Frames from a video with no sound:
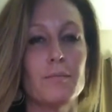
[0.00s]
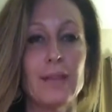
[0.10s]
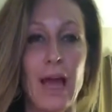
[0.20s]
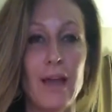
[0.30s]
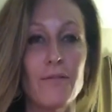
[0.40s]

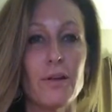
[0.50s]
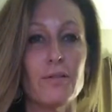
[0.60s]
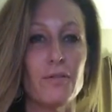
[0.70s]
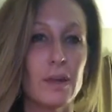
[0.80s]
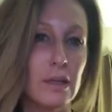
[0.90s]
life
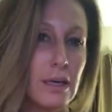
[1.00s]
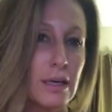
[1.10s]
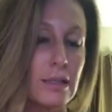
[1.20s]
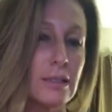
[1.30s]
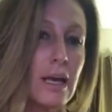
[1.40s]
and
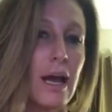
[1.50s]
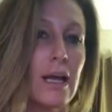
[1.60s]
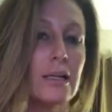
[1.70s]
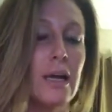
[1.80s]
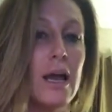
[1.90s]
feelings.
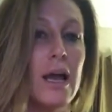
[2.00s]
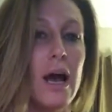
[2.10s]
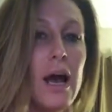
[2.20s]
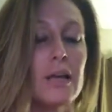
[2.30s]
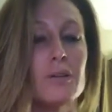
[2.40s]
And
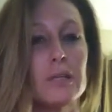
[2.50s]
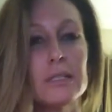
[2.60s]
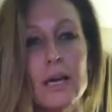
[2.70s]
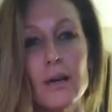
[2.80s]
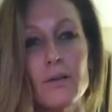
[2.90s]
I can only
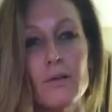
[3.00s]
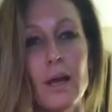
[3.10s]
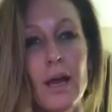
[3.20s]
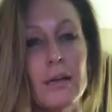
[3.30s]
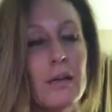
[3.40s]
tell you
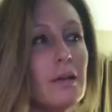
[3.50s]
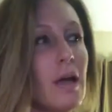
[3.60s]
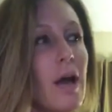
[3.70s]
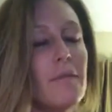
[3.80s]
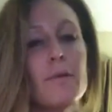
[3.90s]
that a
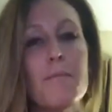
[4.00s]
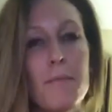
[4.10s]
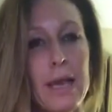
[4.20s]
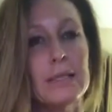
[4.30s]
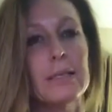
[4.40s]
lot of
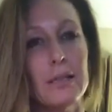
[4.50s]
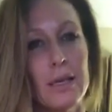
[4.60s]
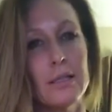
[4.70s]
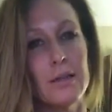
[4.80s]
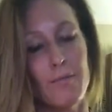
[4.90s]
amazing
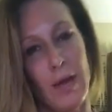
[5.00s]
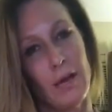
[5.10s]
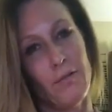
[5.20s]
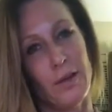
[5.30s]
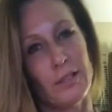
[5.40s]
things have
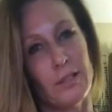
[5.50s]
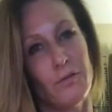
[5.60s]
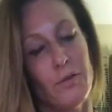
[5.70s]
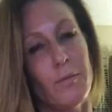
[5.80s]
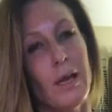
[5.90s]
manifested
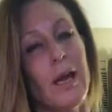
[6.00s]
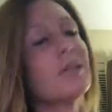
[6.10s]
for me.